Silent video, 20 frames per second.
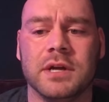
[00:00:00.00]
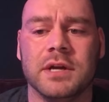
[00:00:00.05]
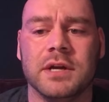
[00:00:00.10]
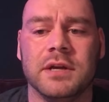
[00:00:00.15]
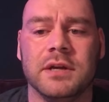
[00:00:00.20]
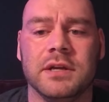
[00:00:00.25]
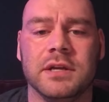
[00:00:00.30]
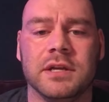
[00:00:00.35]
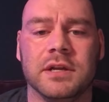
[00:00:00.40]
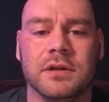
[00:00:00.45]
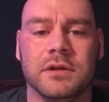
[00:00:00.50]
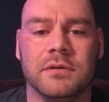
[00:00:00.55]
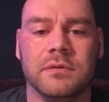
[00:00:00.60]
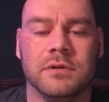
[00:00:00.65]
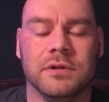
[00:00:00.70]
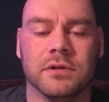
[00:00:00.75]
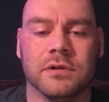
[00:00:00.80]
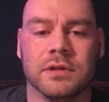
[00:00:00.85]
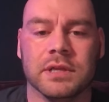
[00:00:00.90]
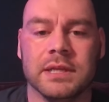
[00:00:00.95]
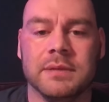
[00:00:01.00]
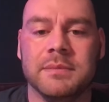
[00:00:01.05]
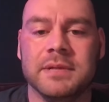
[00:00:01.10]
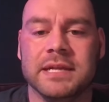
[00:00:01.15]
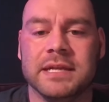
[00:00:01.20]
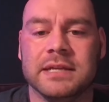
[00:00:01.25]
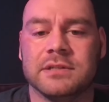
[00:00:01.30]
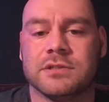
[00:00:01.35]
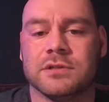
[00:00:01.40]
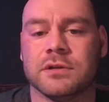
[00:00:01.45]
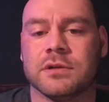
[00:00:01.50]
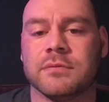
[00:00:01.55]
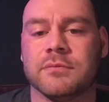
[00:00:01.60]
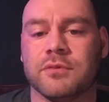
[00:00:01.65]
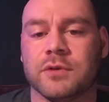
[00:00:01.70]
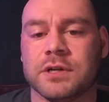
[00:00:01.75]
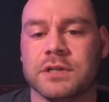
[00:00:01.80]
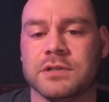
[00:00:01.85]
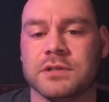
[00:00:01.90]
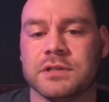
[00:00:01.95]
know, you're limiting
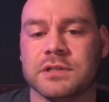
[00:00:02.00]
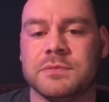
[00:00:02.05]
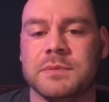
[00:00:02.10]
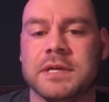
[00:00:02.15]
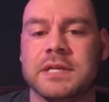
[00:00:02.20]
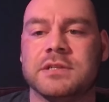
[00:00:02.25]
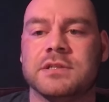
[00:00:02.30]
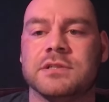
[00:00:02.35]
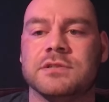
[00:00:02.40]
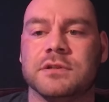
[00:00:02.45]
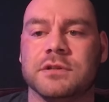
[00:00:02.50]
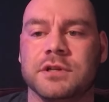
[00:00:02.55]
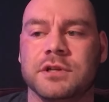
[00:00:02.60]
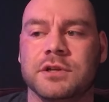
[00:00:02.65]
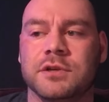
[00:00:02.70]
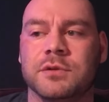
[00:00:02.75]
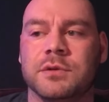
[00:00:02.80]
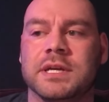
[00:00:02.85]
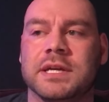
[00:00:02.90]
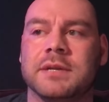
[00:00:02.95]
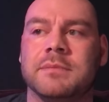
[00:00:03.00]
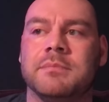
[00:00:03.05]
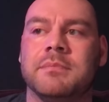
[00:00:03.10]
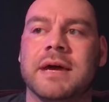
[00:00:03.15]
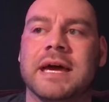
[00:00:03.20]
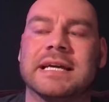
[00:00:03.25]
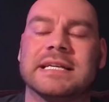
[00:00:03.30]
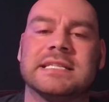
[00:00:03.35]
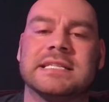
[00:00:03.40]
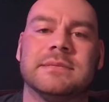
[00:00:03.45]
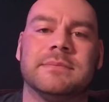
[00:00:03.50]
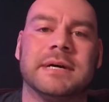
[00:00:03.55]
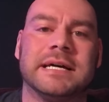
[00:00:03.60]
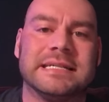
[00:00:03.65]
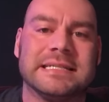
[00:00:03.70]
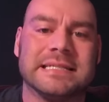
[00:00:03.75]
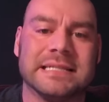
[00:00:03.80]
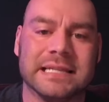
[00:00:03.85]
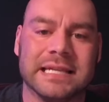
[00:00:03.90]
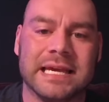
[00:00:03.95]
circumferential expansion so that you can
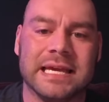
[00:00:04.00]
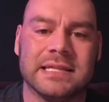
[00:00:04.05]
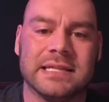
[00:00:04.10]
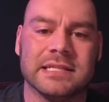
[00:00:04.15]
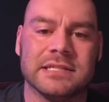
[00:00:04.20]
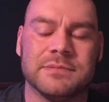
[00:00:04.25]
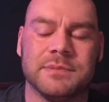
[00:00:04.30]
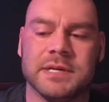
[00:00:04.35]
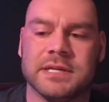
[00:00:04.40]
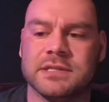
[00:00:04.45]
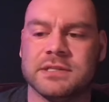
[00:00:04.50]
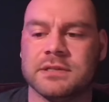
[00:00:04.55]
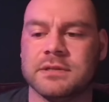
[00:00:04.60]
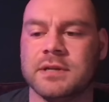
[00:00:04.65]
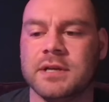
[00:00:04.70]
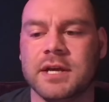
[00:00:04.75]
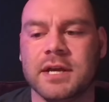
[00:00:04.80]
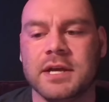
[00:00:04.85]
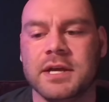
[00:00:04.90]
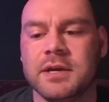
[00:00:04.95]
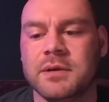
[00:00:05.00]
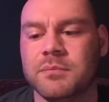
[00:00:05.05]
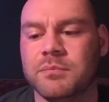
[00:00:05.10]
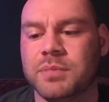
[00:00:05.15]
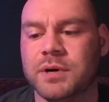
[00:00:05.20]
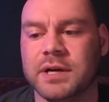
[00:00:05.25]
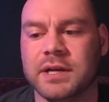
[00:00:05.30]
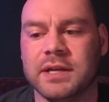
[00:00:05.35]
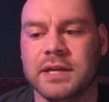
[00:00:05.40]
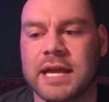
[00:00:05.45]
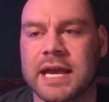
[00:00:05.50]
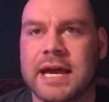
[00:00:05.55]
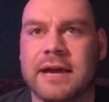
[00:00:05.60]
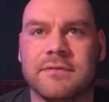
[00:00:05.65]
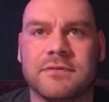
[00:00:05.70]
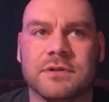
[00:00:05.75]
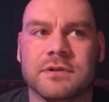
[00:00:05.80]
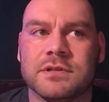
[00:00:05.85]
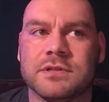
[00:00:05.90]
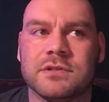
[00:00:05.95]
maximize length expansion. But
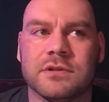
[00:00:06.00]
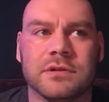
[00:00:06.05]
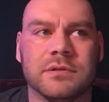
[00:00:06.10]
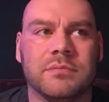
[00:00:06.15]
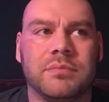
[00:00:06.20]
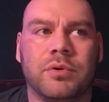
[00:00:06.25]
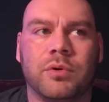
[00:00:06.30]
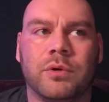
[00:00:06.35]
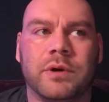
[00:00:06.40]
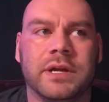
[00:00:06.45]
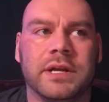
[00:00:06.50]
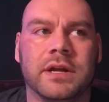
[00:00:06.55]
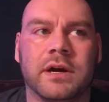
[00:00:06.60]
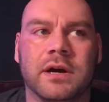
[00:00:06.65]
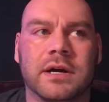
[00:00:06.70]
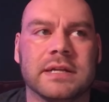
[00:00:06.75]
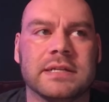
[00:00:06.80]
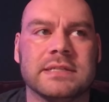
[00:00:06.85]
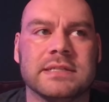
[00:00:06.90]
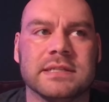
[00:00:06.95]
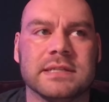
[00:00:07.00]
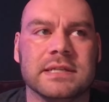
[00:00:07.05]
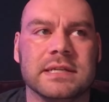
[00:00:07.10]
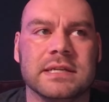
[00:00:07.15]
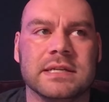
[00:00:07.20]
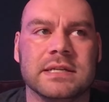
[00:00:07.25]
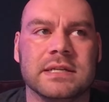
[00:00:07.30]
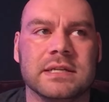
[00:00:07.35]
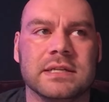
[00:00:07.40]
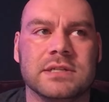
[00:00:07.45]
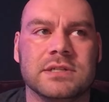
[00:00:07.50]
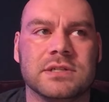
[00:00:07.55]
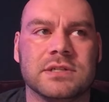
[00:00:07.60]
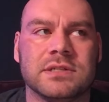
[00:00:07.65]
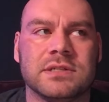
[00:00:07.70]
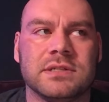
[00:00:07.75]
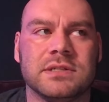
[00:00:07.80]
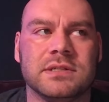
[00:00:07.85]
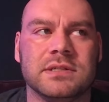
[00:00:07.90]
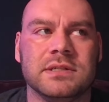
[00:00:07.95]
after a certain point, honestly, you
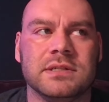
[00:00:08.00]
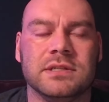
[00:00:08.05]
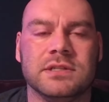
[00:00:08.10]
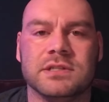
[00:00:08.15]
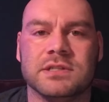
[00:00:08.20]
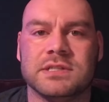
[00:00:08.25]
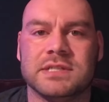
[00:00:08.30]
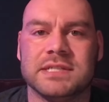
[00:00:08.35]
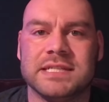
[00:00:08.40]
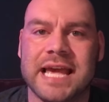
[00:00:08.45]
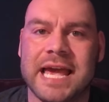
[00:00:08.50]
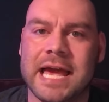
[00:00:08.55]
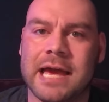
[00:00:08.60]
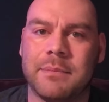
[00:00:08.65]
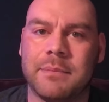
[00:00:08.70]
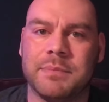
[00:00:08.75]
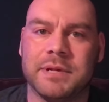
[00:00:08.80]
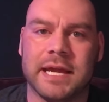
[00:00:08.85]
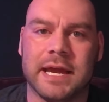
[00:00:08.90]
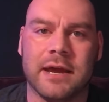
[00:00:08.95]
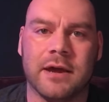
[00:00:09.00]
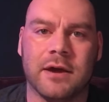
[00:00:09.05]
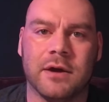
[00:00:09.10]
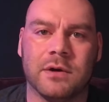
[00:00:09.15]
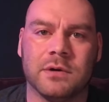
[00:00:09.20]
just tap it out